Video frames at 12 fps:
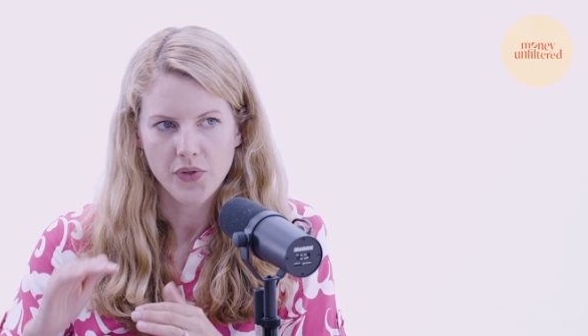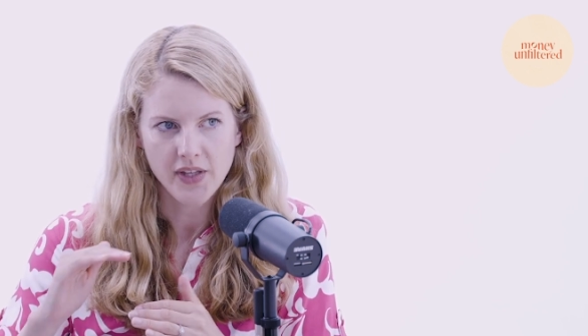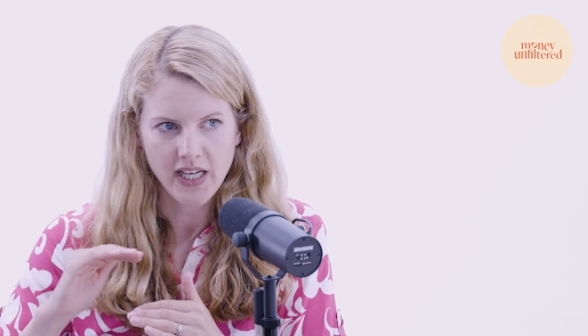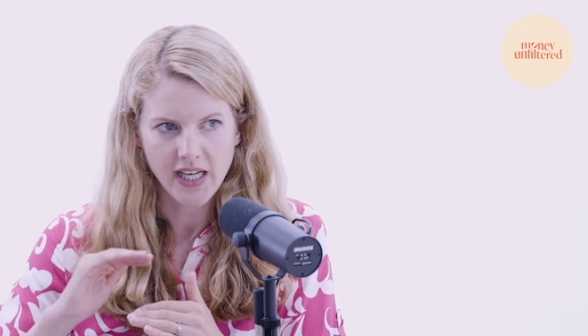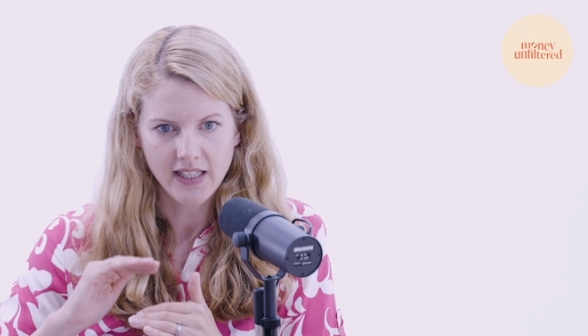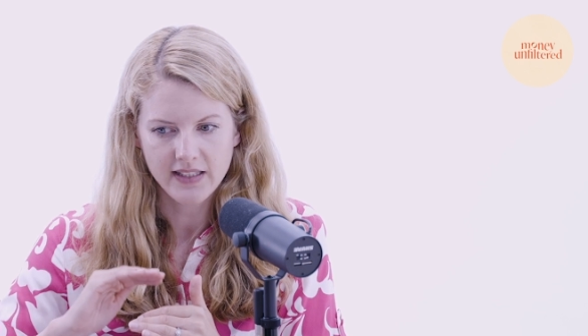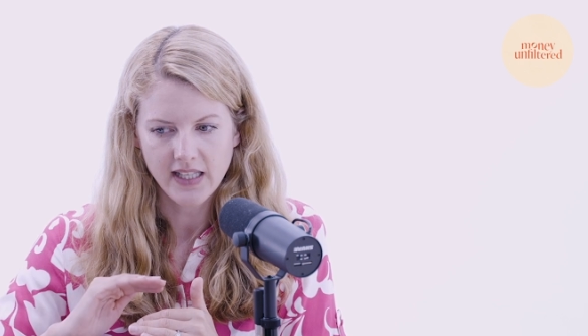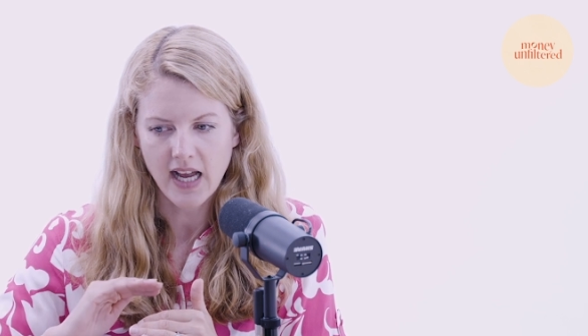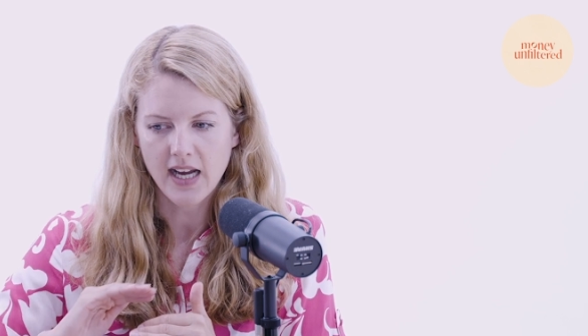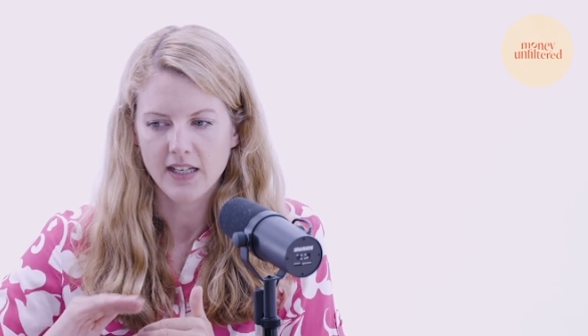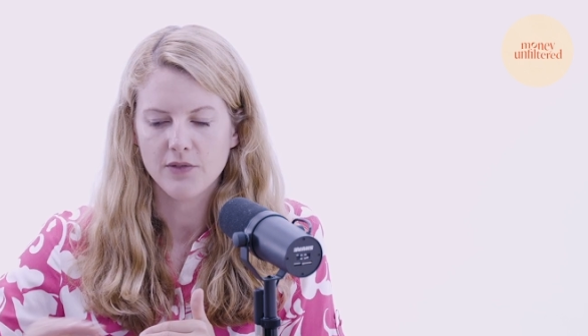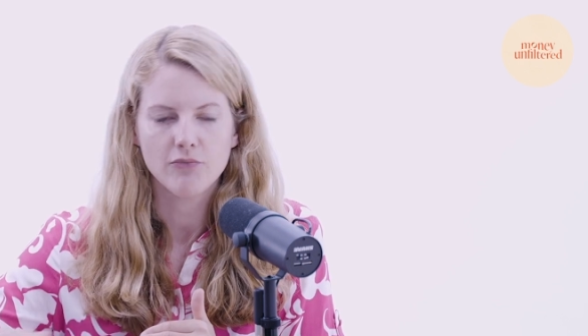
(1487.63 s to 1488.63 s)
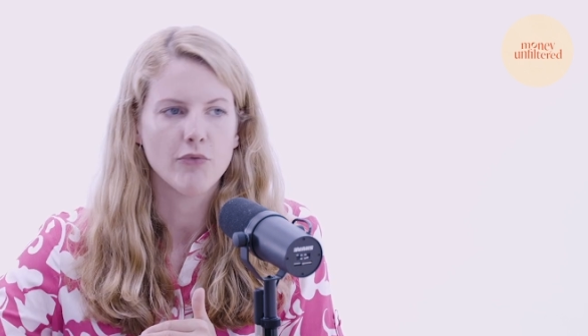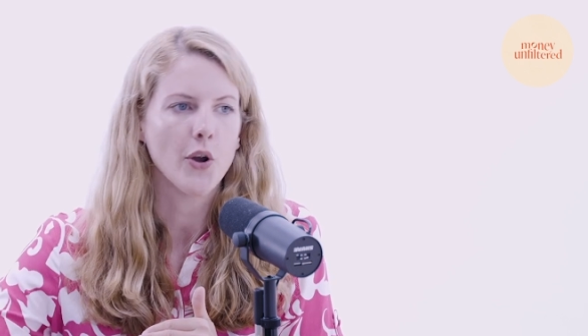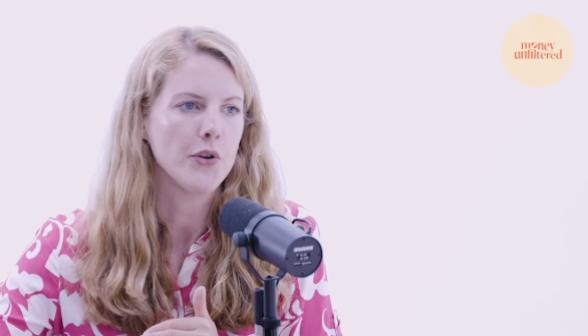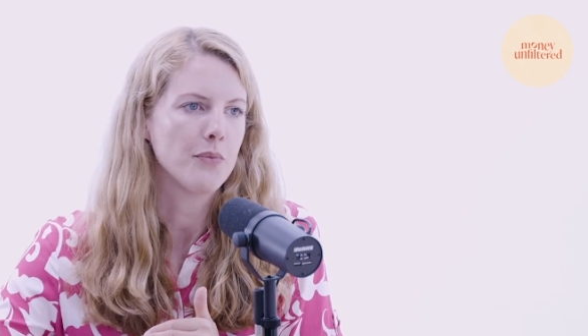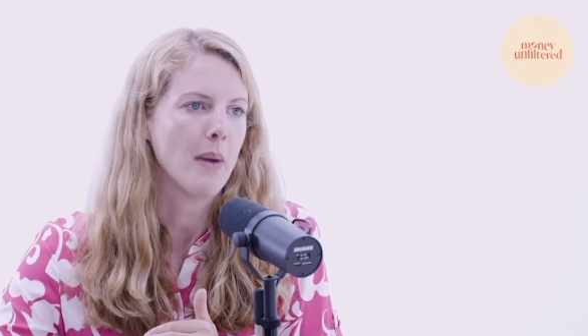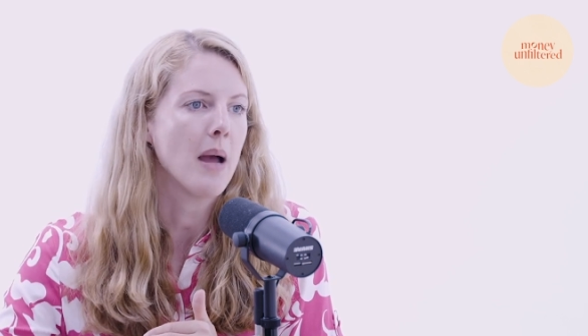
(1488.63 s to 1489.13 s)
the exact
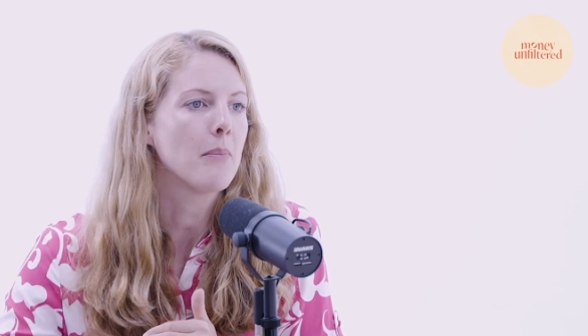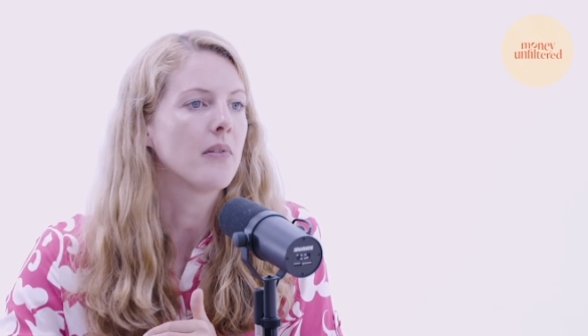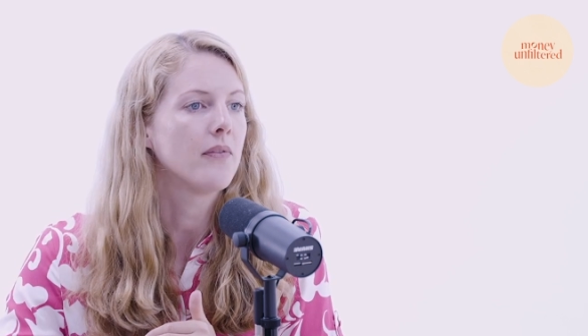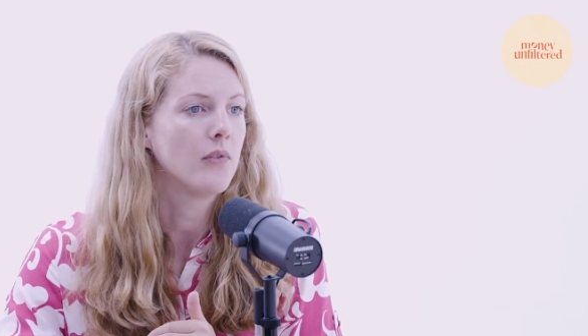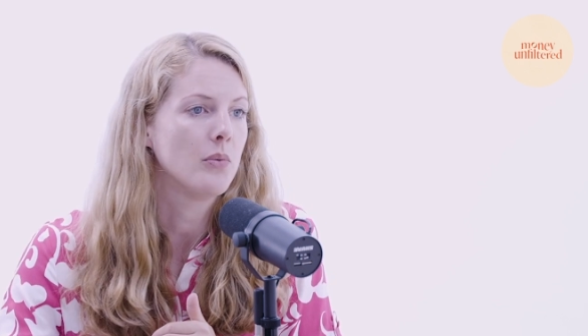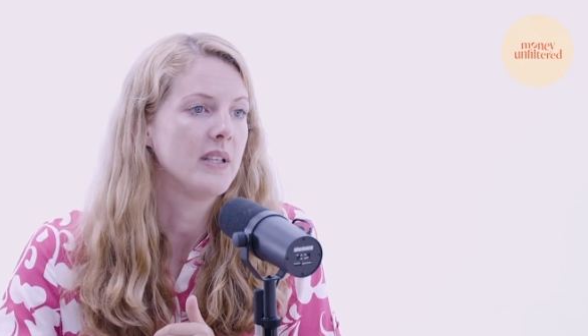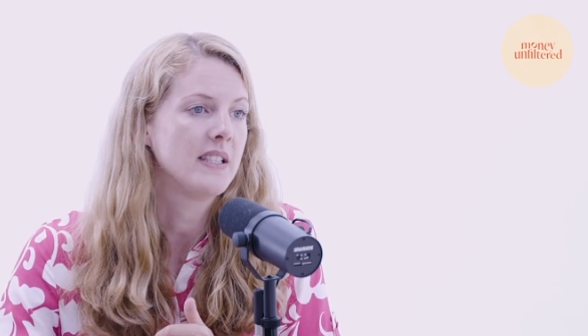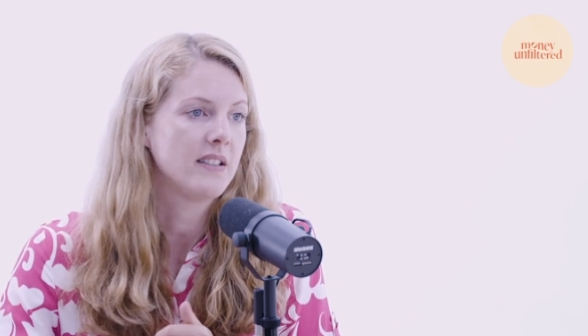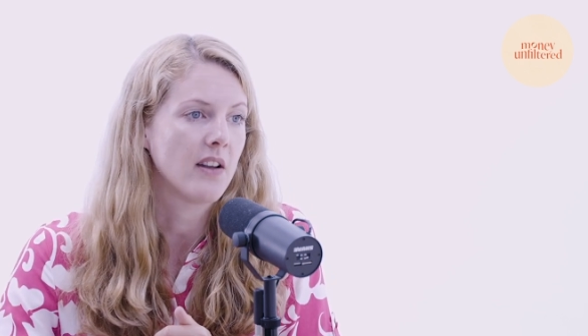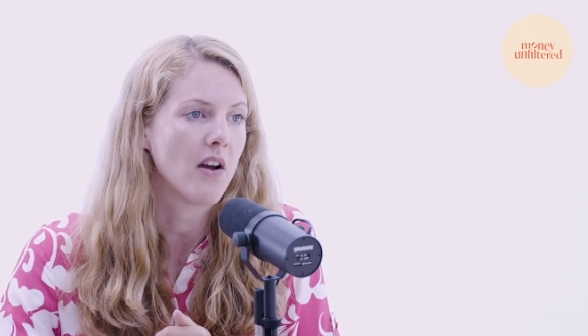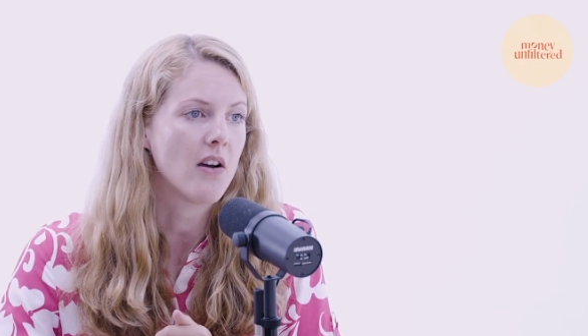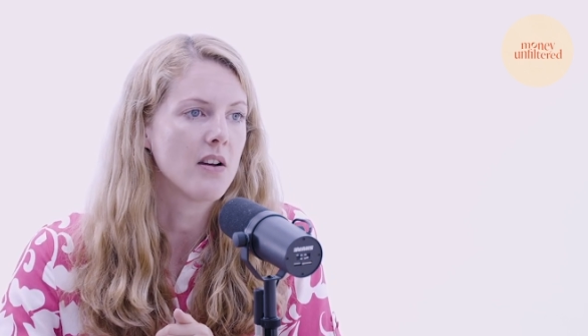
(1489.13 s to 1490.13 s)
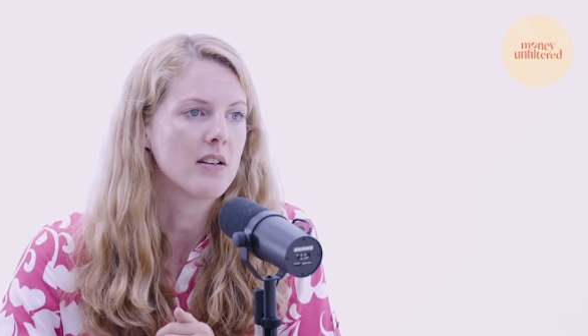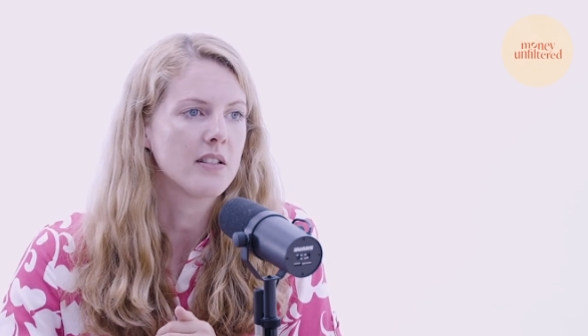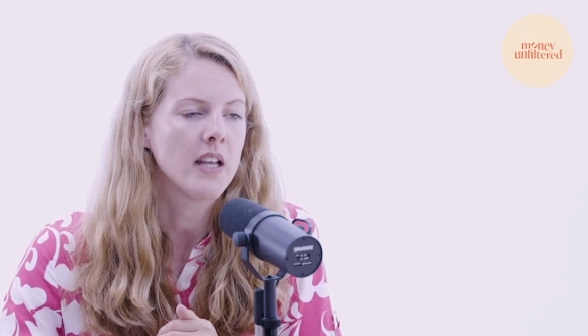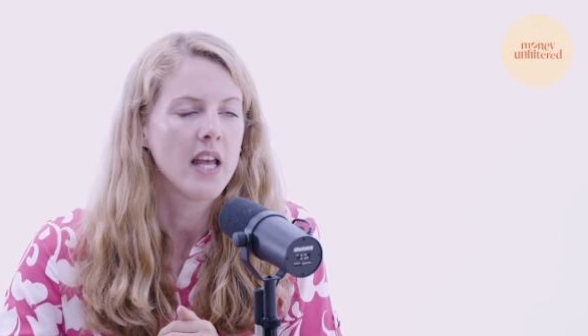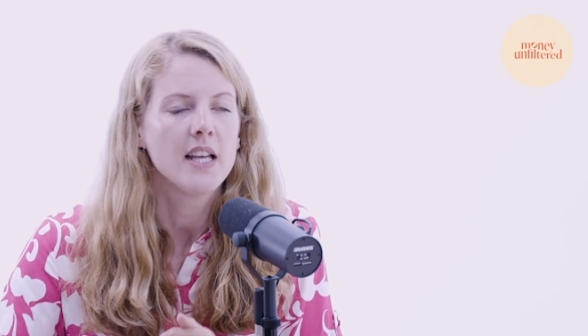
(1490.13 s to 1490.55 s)
roadmap before we start.